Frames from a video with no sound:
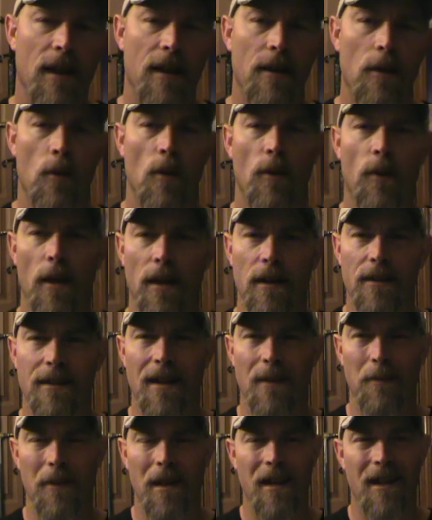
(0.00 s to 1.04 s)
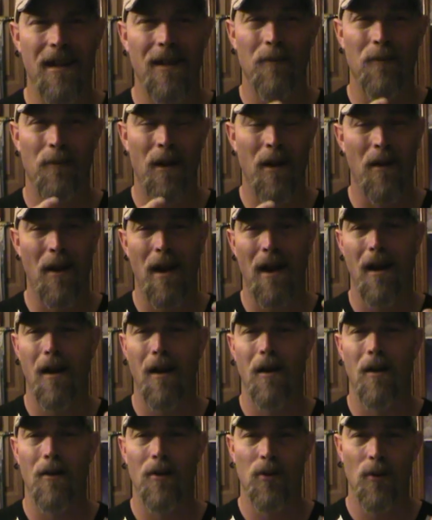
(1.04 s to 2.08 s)
and other things that make it very
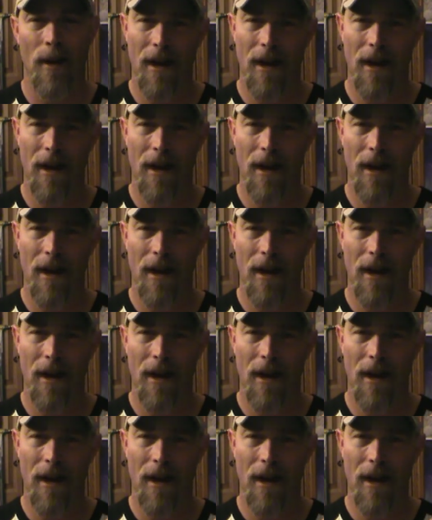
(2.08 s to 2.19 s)
hard to